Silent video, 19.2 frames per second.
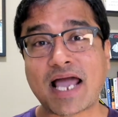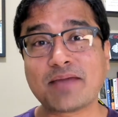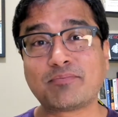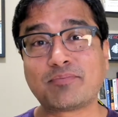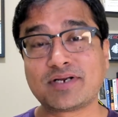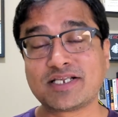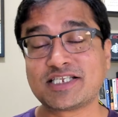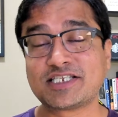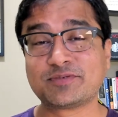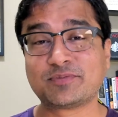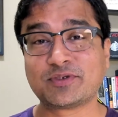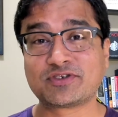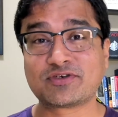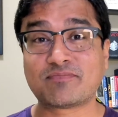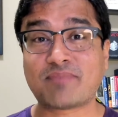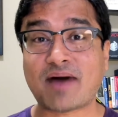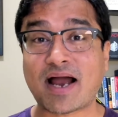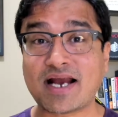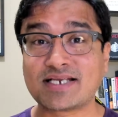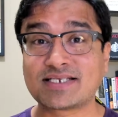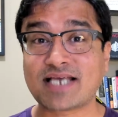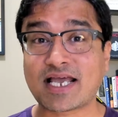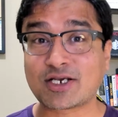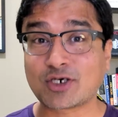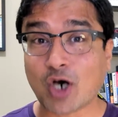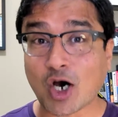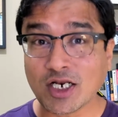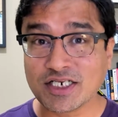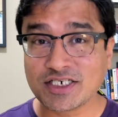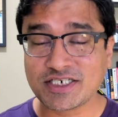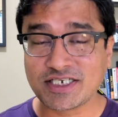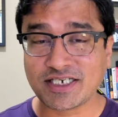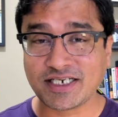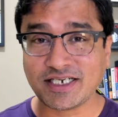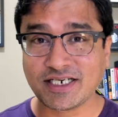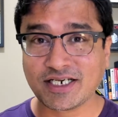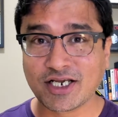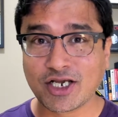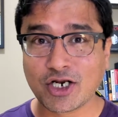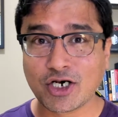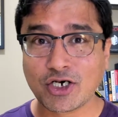principles of buyer psychology